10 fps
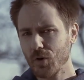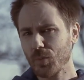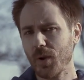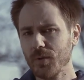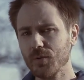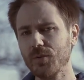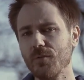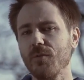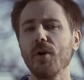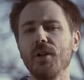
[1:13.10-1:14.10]
Crossbow is
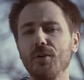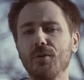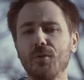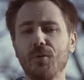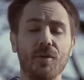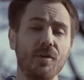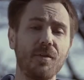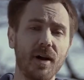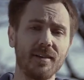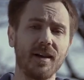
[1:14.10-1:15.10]
also very useful for
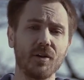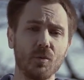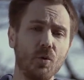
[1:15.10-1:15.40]
fighting